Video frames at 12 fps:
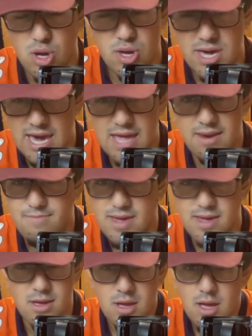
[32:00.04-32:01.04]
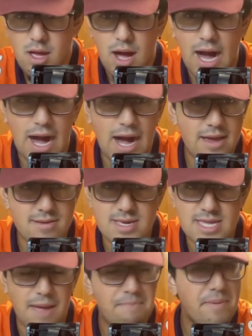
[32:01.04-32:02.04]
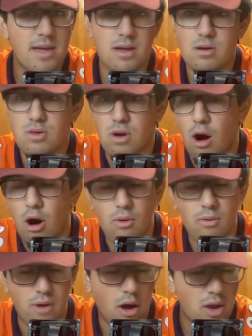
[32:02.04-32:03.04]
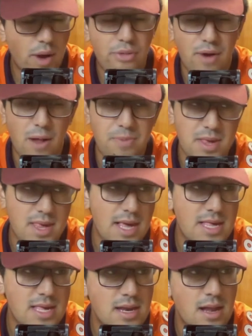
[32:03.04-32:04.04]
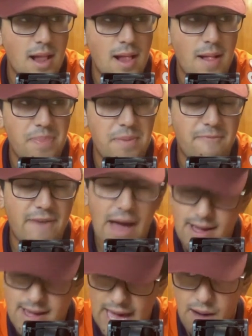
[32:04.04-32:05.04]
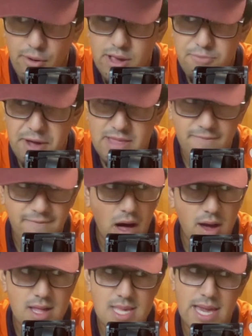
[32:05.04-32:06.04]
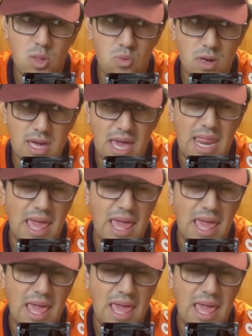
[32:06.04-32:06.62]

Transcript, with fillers: know you can't be high stepping all, all your way throughout the season the Fal- cowboys play the falcons next week and